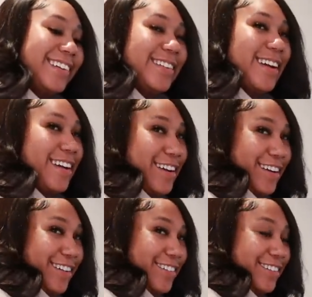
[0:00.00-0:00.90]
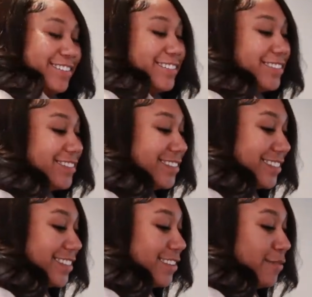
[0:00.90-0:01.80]
Girl,
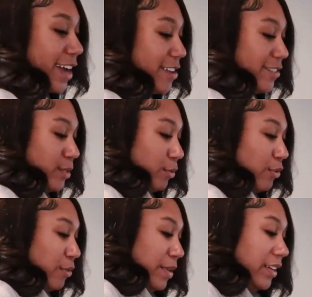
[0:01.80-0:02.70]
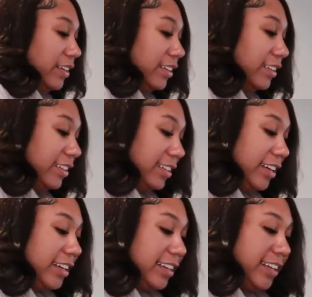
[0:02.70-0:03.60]
why you spoil me
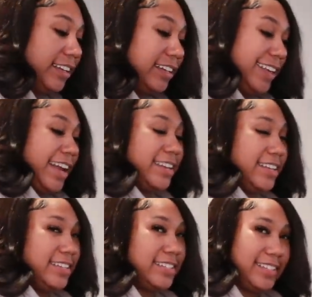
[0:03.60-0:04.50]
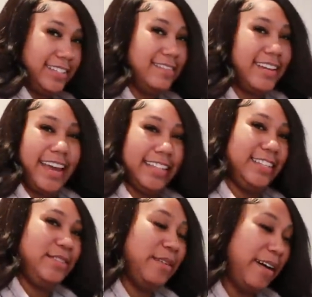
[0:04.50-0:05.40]
like this? You didn't have to do